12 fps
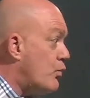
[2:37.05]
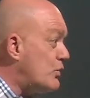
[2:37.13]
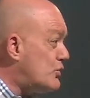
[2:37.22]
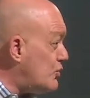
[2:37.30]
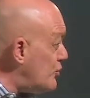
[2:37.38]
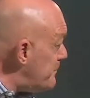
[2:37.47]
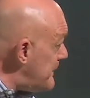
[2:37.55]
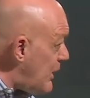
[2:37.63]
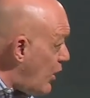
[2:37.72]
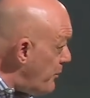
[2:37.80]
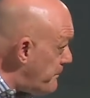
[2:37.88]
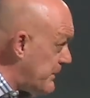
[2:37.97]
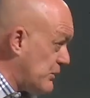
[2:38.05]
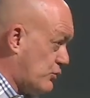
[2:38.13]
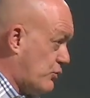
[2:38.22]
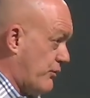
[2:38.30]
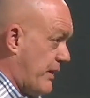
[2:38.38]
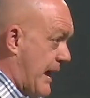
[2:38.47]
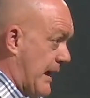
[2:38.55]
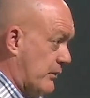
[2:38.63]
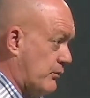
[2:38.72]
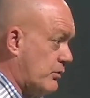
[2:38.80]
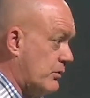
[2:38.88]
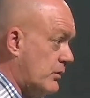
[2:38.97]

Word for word: Would you be open to that?